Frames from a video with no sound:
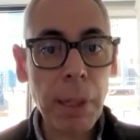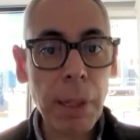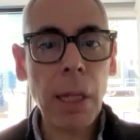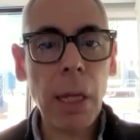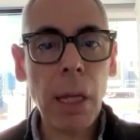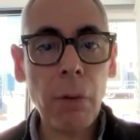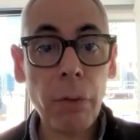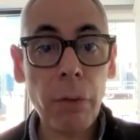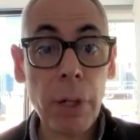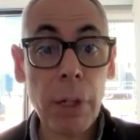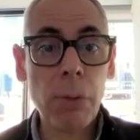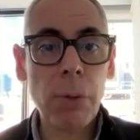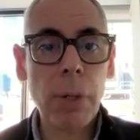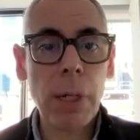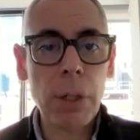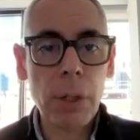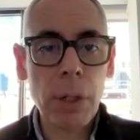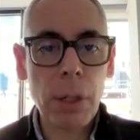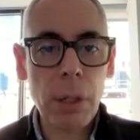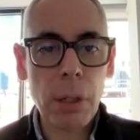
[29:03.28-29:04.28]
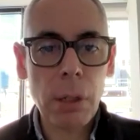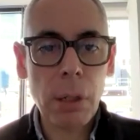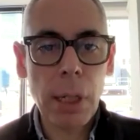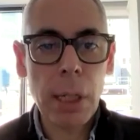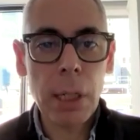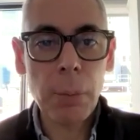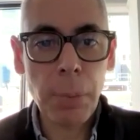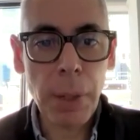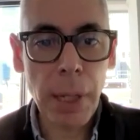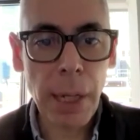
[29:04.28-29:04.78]
infrastructure is
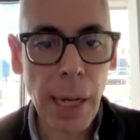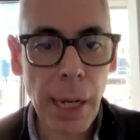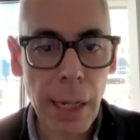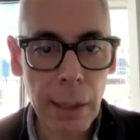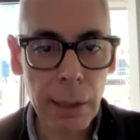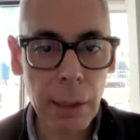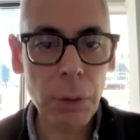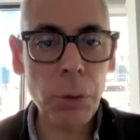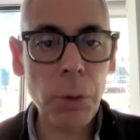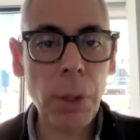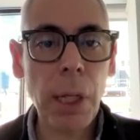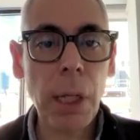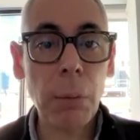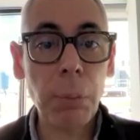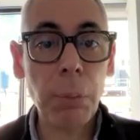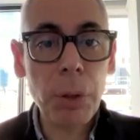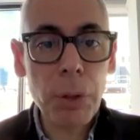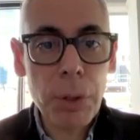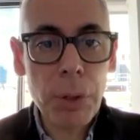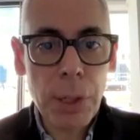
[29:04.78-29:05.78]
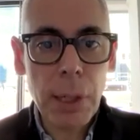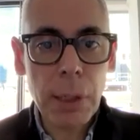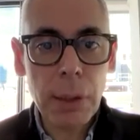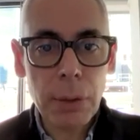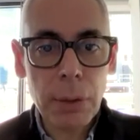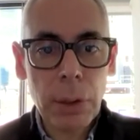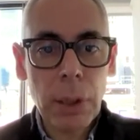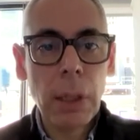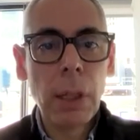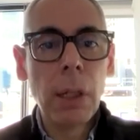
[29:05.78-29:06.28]
behind it to help push
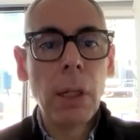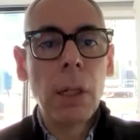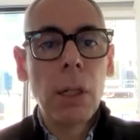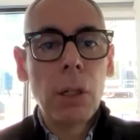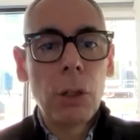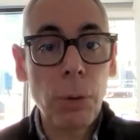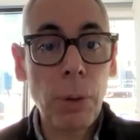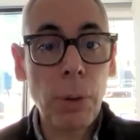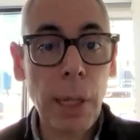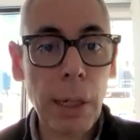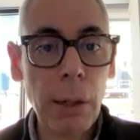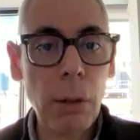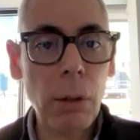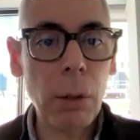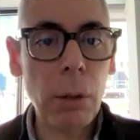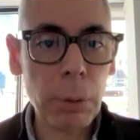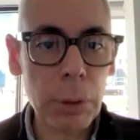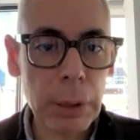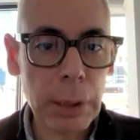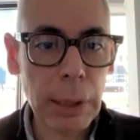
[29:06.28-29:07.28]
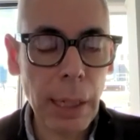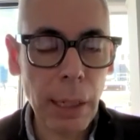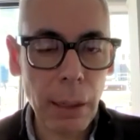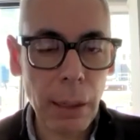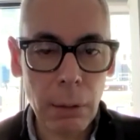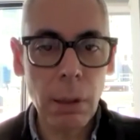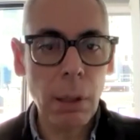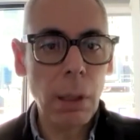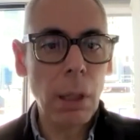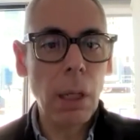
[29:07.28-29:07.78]
it to the global
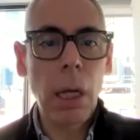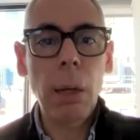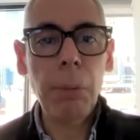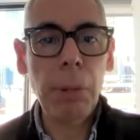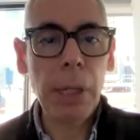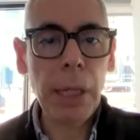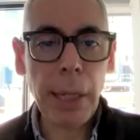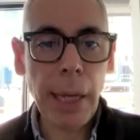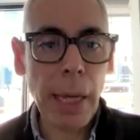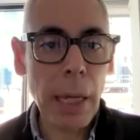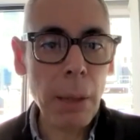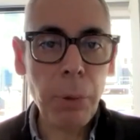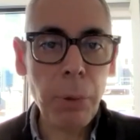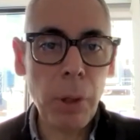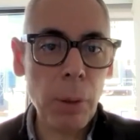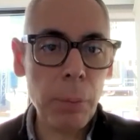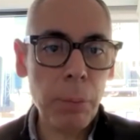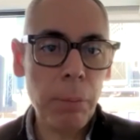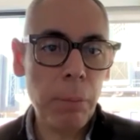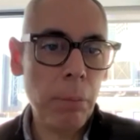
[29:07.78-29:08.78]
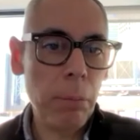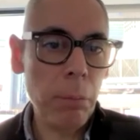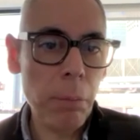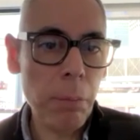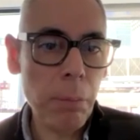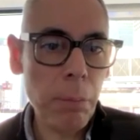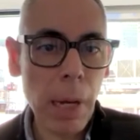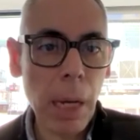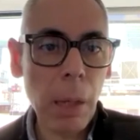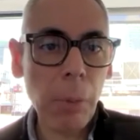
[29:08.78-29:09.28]
scale. I mean, K-pop
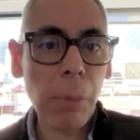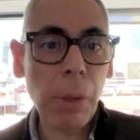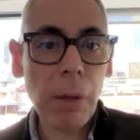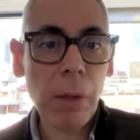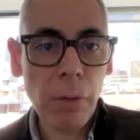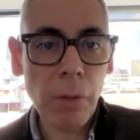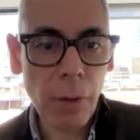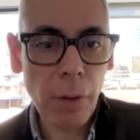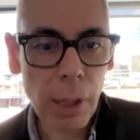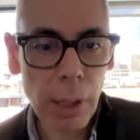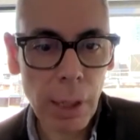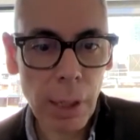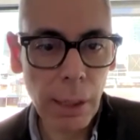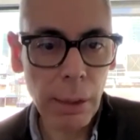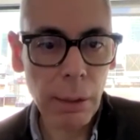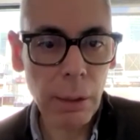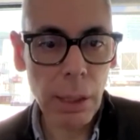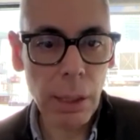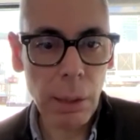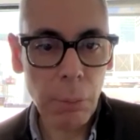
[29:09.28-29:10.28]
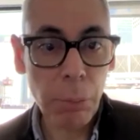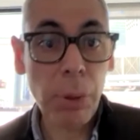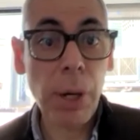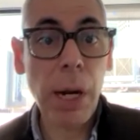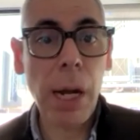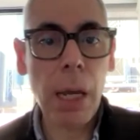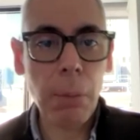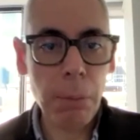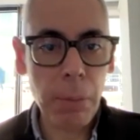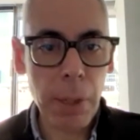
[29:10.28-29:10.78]
might be a very
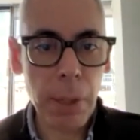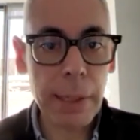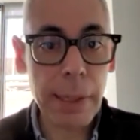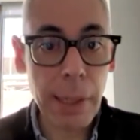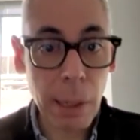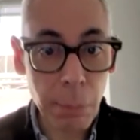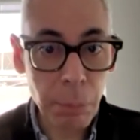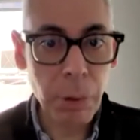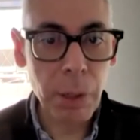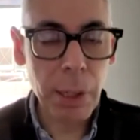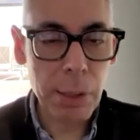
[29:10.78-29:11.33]
prime example as